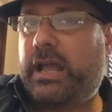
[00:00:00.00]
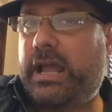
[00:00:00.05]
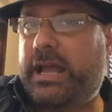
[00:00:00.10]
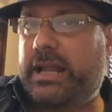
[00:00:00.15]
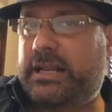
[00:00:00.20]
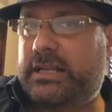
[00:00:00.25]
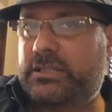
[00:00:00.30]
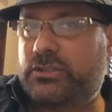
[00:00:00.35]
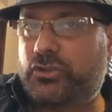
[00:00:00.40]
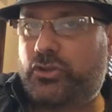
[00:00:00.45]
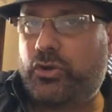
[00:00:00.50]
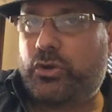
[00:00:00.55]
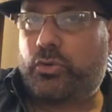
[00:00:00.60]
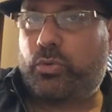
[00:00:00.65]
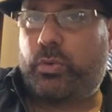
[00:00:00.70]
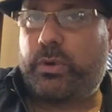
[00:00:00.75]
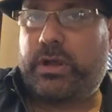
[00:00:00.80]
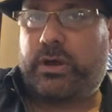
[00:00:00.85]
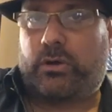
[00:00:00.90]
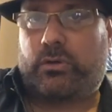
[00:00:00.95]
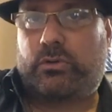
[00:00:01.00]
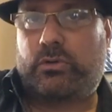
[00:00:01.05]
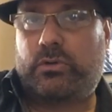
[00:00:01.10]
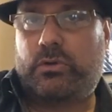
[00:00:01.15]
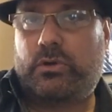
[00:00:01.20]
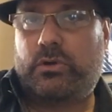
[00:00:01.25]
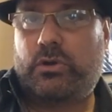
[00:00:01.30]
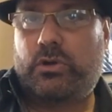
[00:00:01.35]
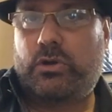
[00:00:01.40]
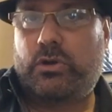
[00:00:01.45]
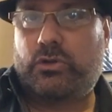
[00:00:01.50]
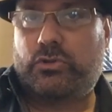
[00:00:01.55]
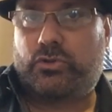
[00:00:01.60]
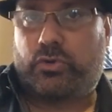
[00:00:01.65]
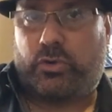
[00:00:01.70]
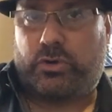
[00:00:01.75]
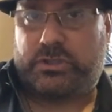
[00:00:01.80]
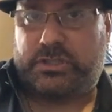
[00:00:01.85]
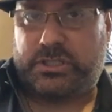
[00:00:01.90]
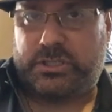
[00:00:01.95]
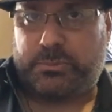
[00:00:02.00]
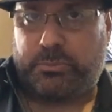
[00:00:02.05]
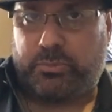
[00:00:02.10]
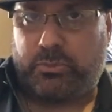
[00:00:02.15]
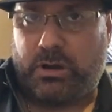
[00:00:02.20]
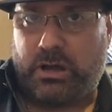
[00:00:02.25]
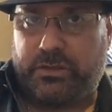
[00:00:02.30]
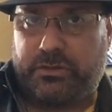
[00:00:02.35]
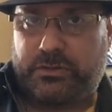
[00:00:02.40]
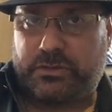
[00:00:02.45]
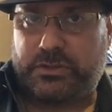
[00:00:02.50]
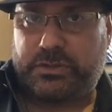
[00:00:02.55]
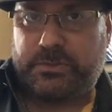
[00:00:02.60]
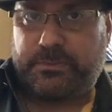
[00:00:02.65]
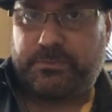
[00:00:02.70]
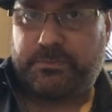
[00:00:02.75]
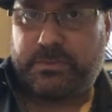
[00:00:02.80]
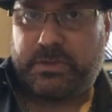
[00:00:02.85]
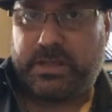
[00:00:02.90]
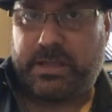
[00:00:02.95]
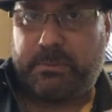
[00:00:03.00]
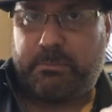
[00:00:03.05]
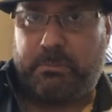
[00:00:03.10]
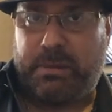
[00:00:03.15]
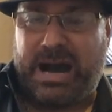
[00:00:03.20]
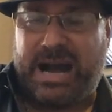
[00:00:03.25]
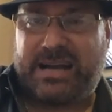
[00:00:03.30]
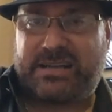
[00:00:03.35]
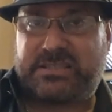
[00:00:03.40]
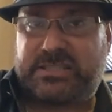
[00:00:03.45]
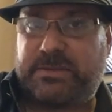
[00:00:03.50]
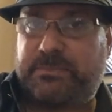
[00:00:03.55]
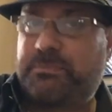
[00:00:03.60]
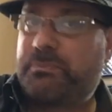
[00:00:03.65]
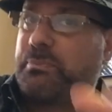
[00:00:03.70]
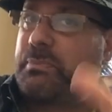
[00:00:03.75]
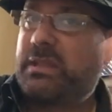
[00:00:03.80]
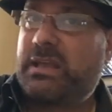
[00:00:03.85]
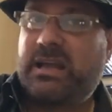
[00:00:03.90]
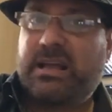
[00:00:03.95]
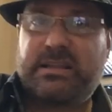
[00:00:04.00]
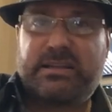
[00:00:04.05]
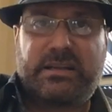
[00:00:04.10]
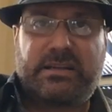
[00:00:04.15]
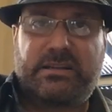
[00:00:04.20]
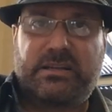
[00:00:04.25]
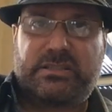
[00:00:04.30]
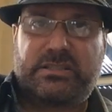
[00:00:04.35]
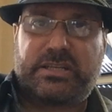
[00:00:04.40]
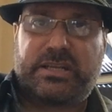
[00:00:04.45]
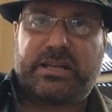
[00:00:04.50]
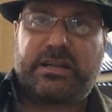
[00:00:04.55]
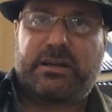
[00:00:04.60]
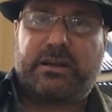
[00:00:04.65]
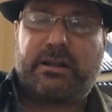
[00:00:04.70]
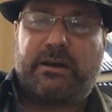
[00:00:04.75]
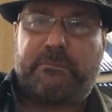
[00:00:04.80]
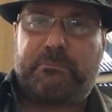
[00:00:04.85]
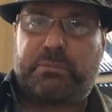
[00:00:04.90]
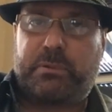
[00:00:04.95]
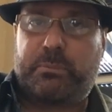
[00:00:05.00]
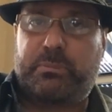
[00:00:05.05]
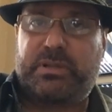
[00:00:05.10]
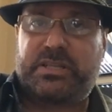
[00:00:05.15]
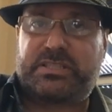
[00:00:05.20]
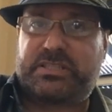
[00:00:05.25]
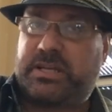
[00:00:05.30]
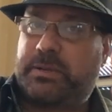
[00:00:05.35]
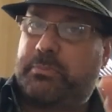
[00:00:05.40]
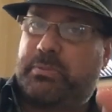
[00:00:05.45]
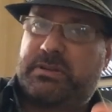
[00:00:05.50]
and his goodwill towards his brothers in boxing that doesn't get enough publicity.